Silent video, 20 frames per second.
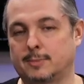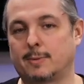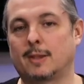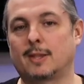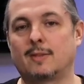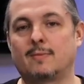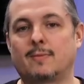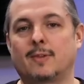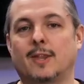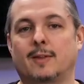but I'll
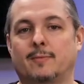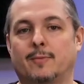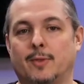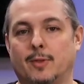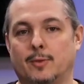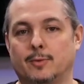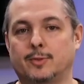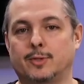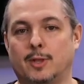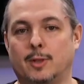leave a link for
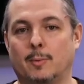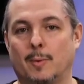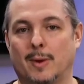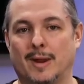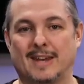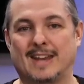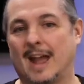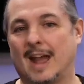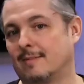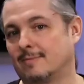those of you that
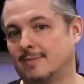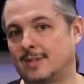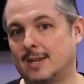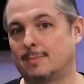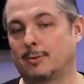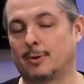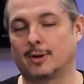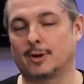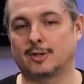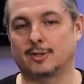want to dive
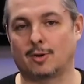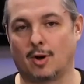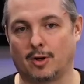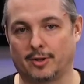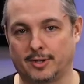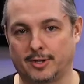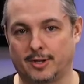deeper into all